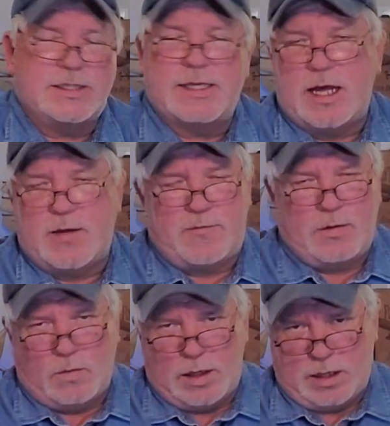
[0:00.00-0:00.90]
stuff
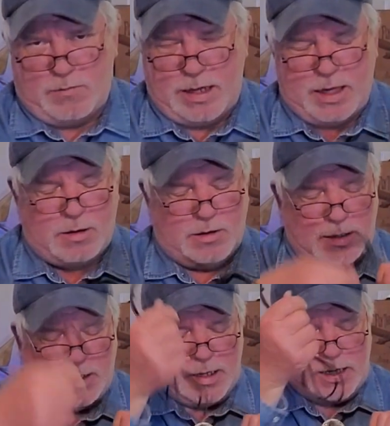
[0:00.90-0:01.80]
and what you make
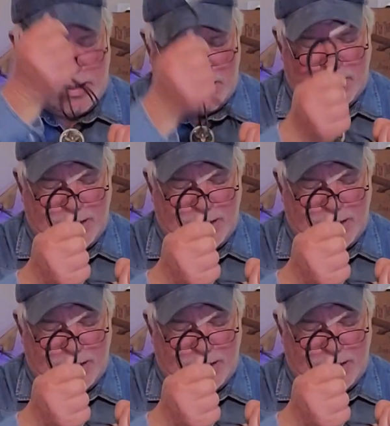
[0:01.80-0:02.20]
online